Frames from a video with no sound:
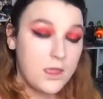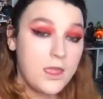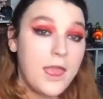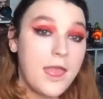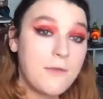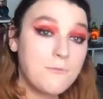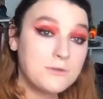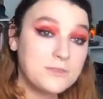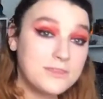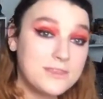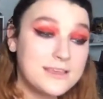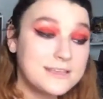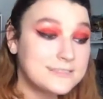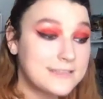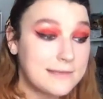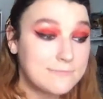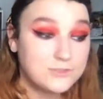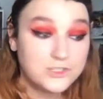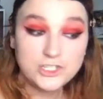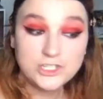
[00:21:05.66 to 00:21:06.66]
with this,
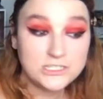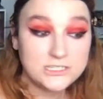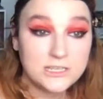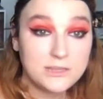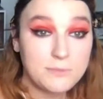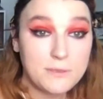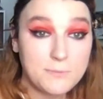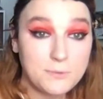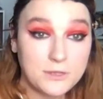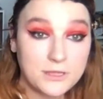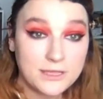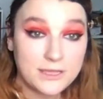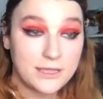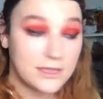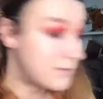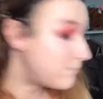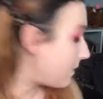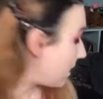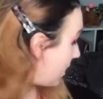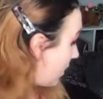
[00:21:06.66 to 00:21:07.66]
I'm just going to be putting it
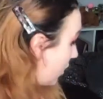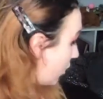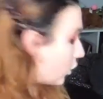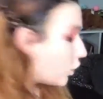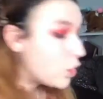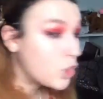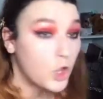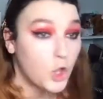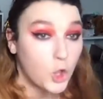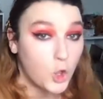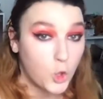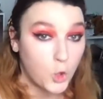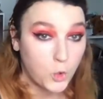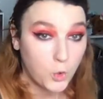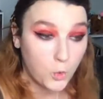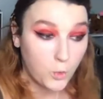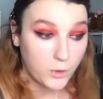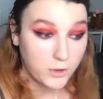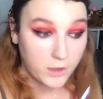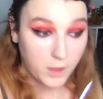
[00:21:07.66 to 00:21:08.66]
in my inner
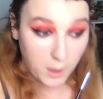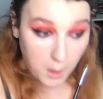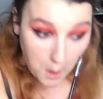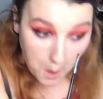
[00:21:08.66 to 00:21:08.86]
corner.